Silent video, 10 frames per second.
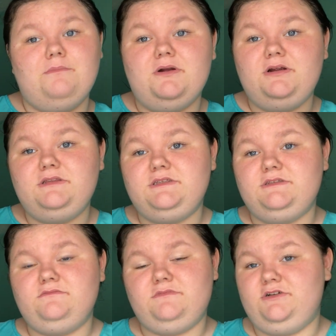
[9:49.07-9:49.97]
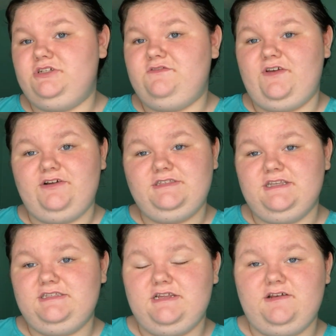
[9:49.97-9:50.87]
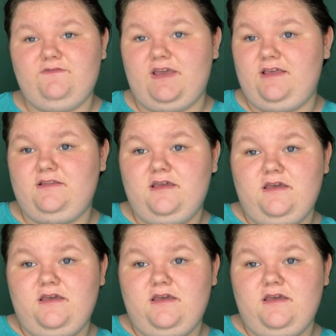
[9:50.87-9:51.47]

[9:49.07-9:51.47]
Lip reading: birds, they're just very sensitive, and